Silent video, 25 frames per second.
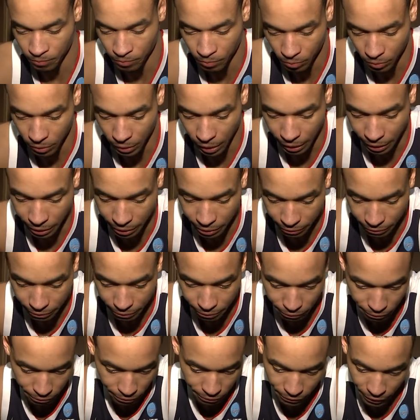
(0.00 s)
They
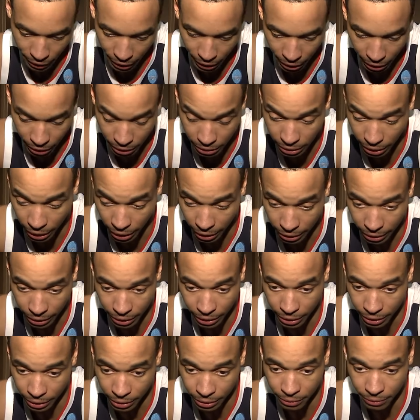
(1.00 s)
fed it inside to
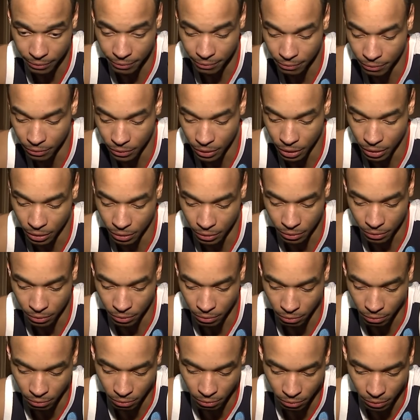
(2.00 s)
Edey.
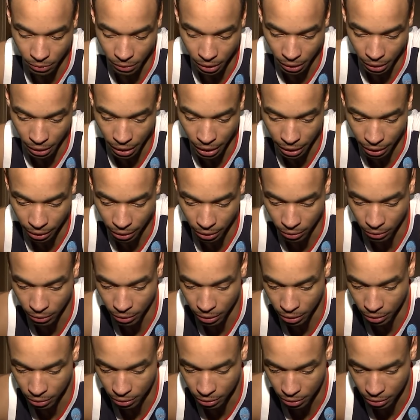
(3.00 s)
They got it
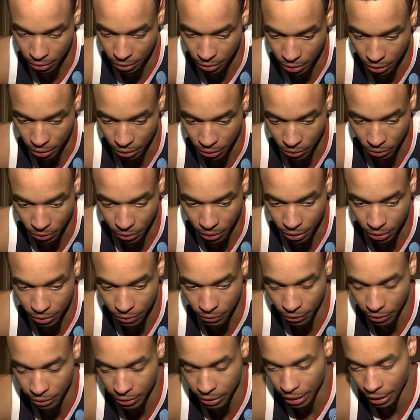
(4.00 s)
going in 3's
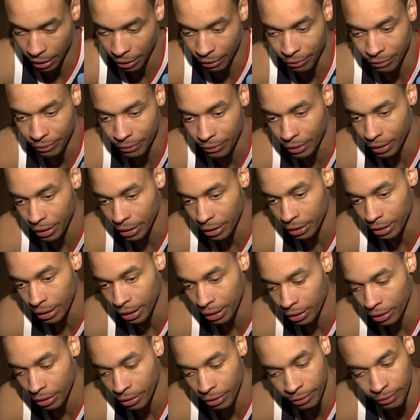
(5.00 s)
first half. We cut
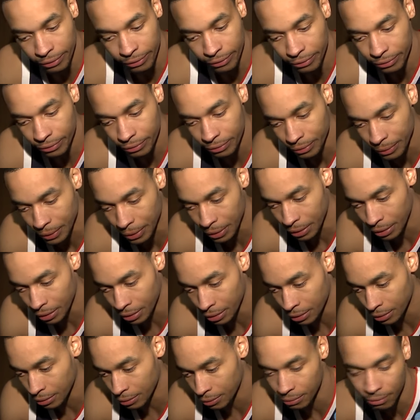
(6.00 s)
that off,
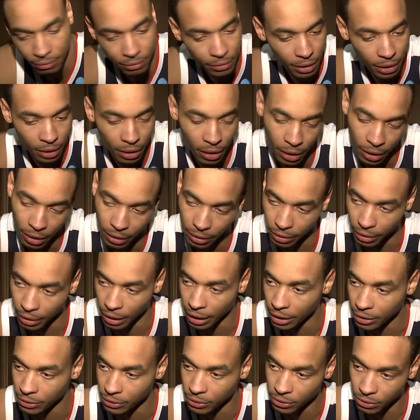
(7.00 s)
and the
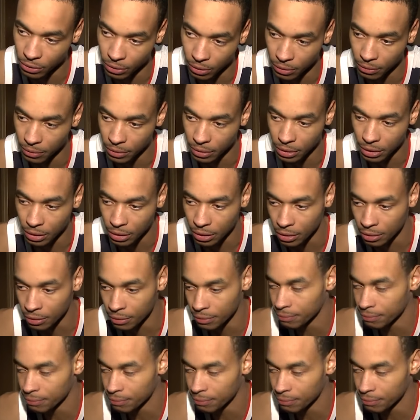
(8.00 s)
last resort was Edey.